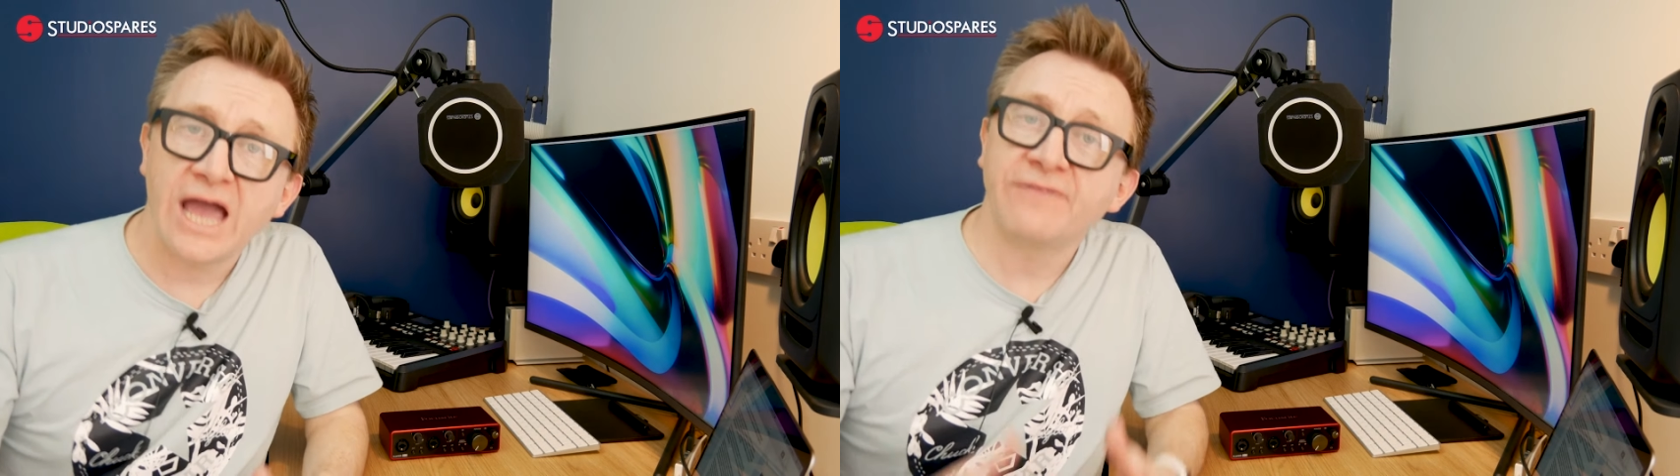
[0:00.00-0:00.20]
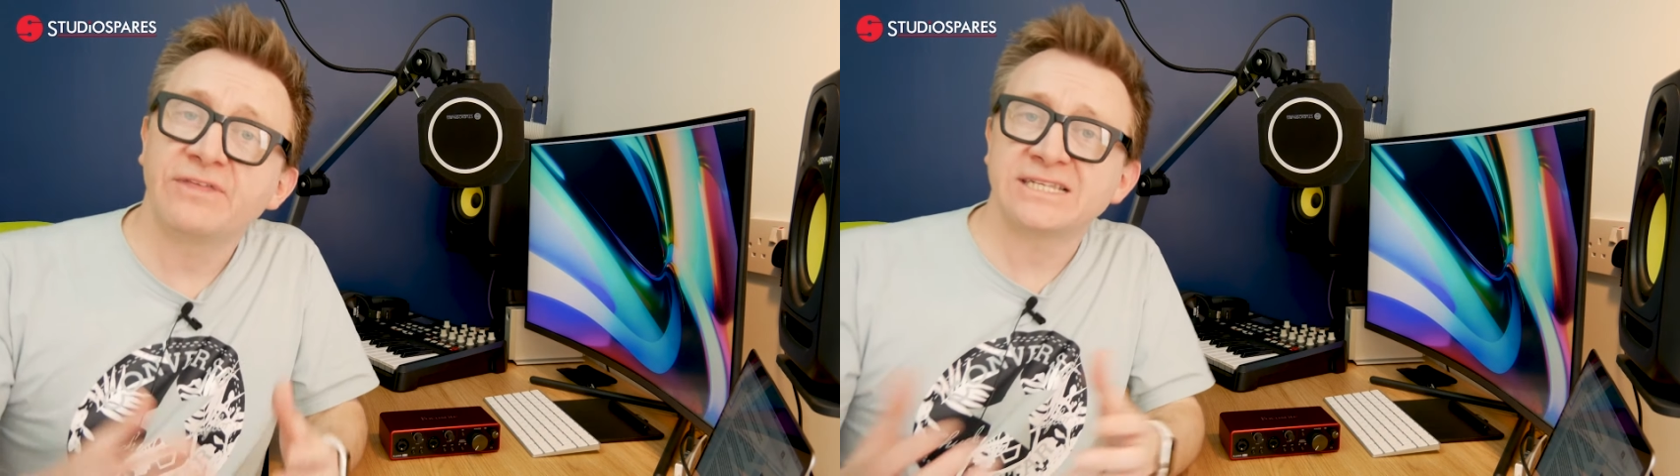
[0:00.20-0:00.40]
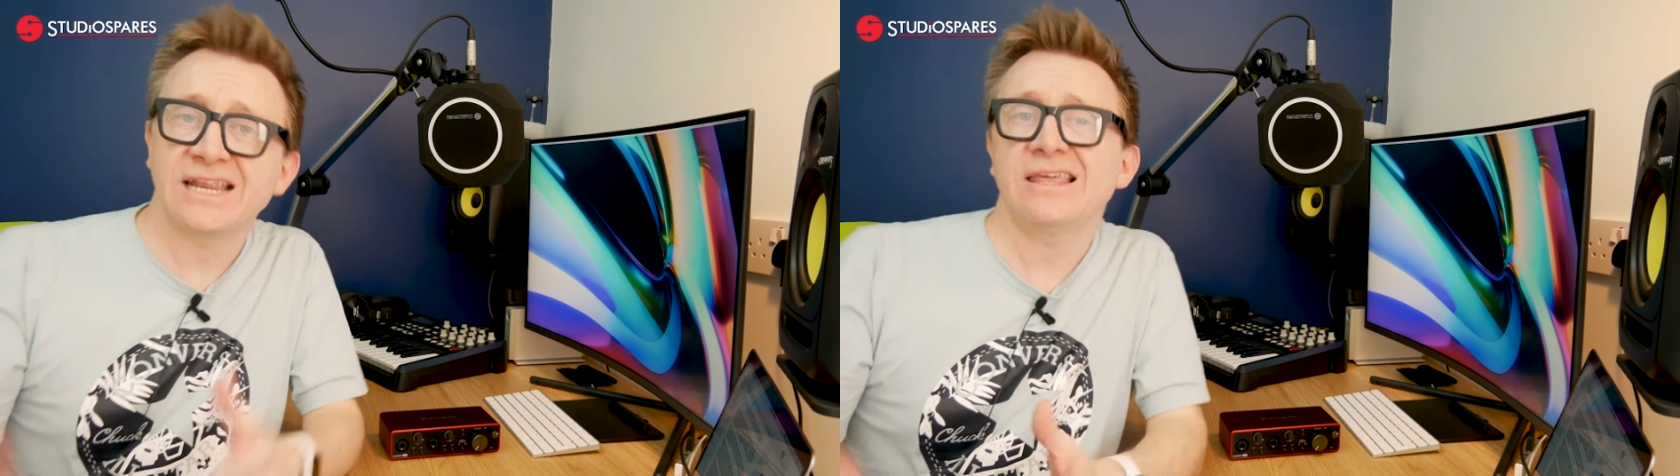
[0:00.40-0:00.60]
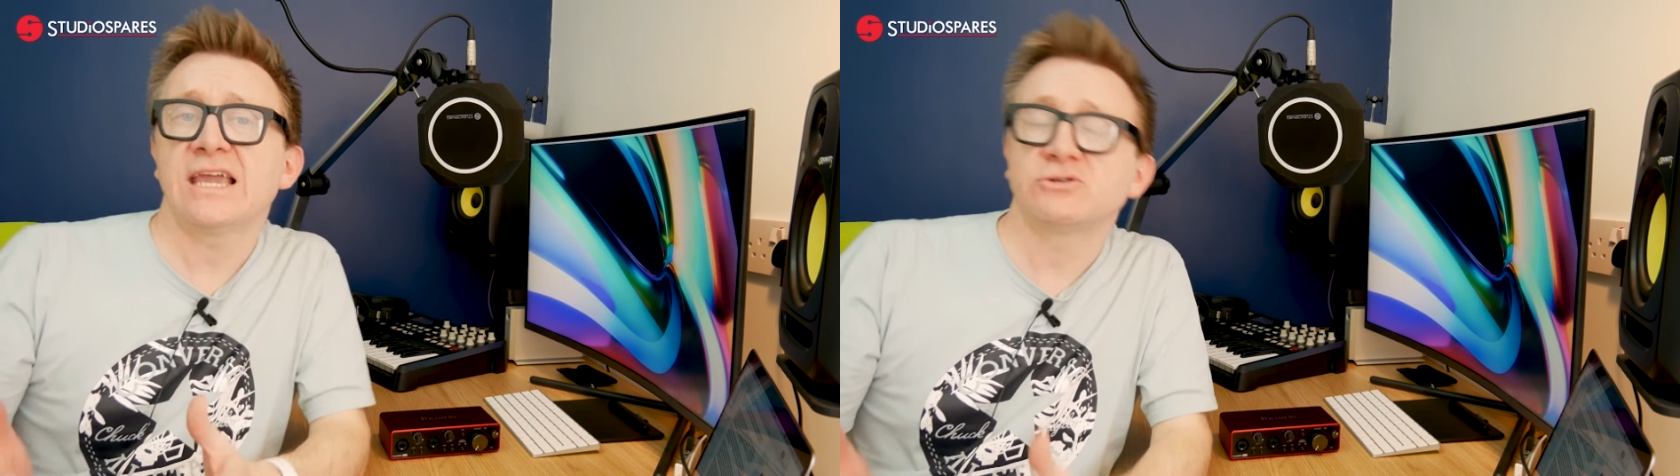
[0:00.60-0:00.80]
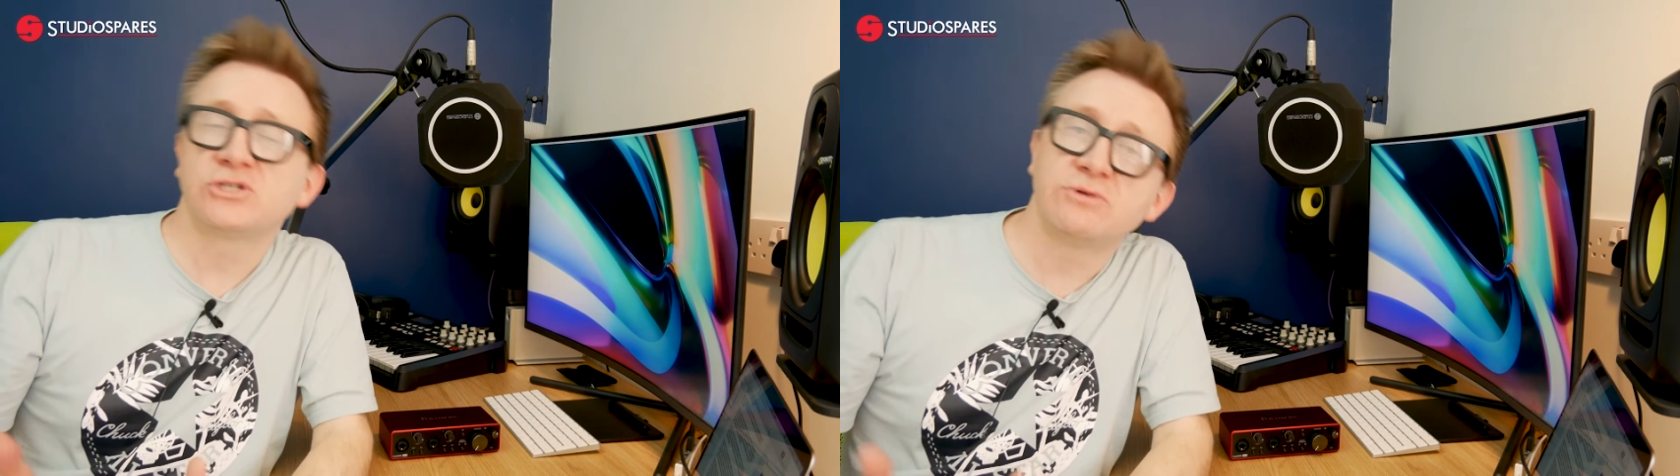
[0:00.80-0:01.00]
and if there's
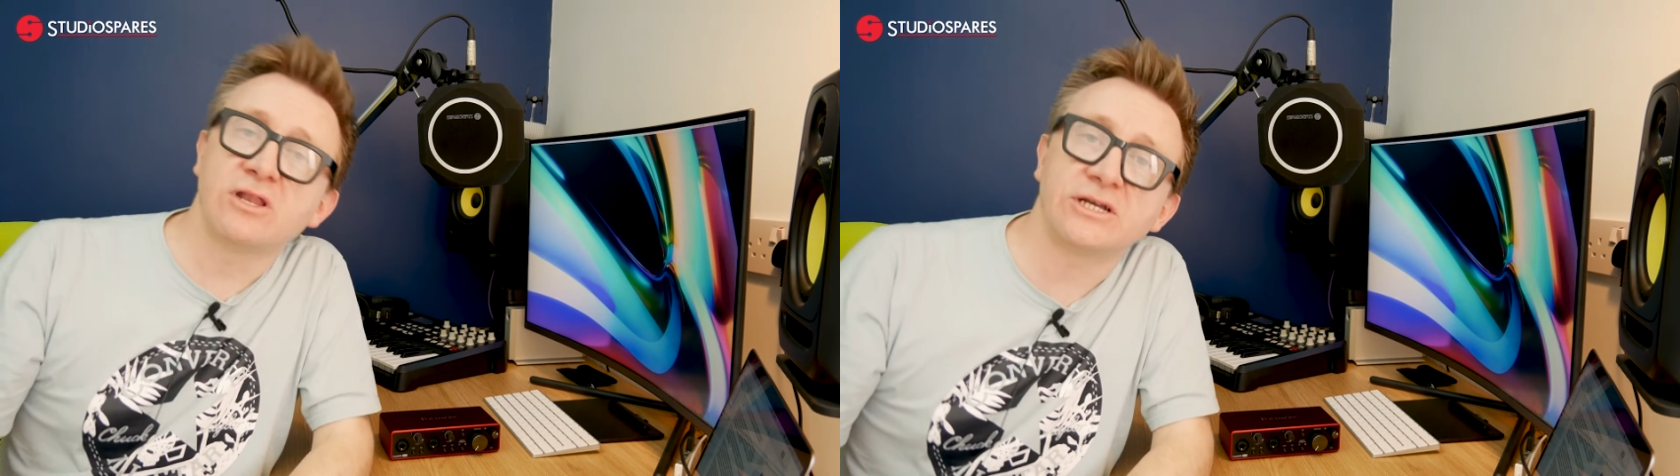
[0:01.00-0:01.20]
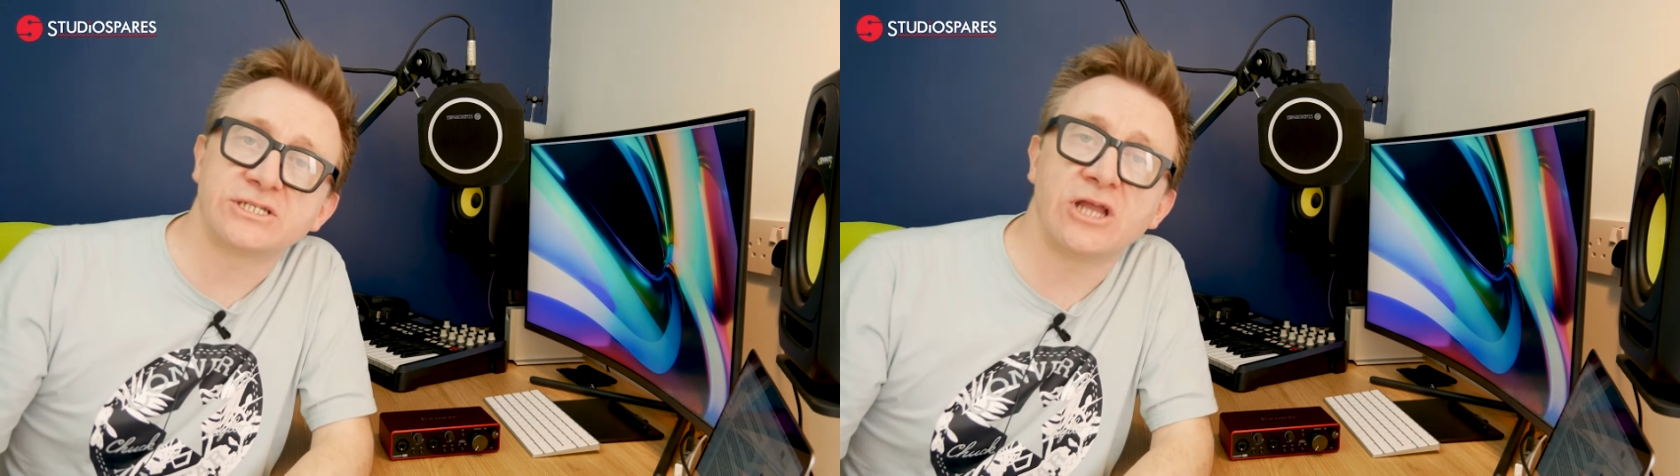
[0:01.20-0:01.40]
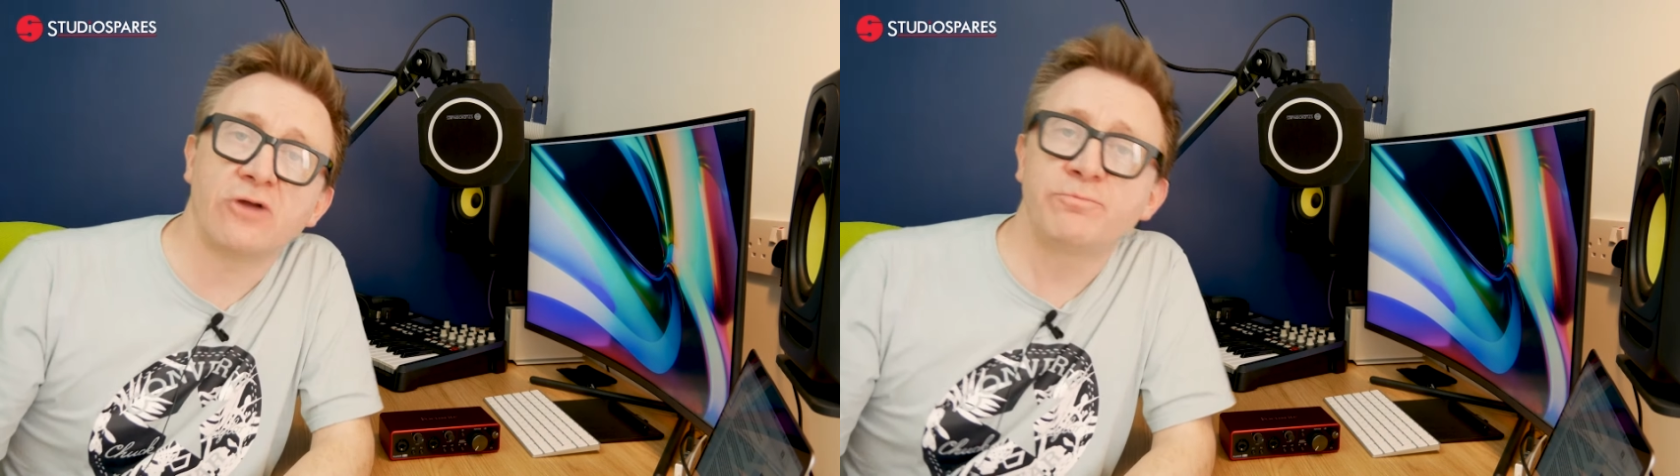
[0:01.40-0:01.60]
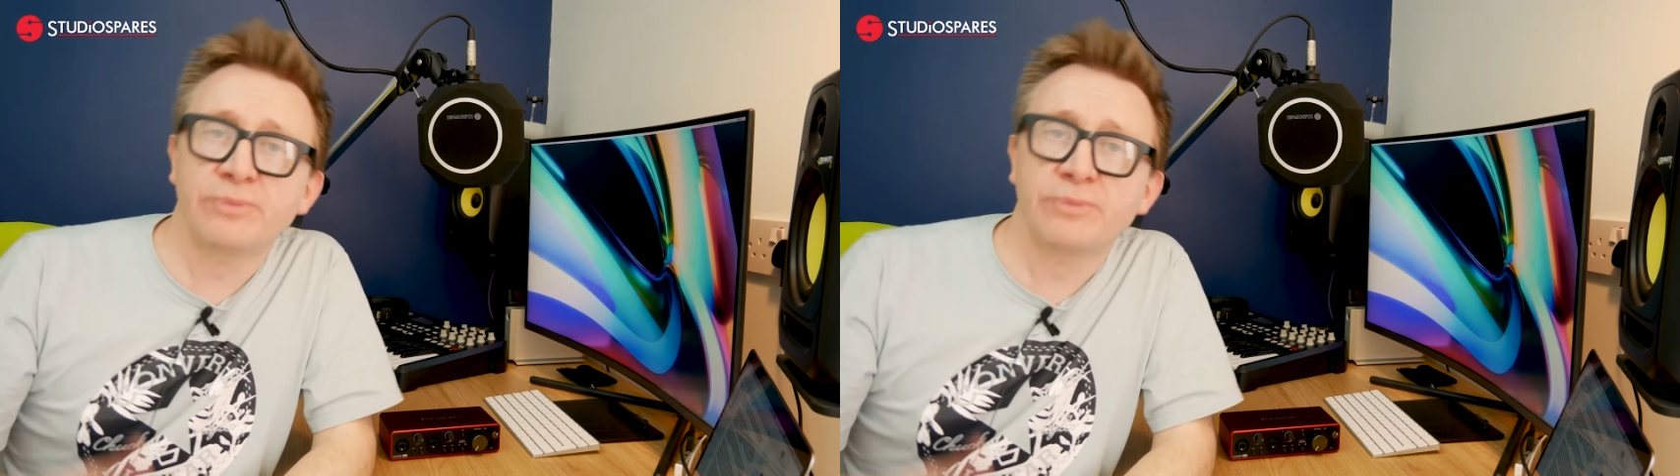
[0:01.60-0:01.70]
anything else you would like to know,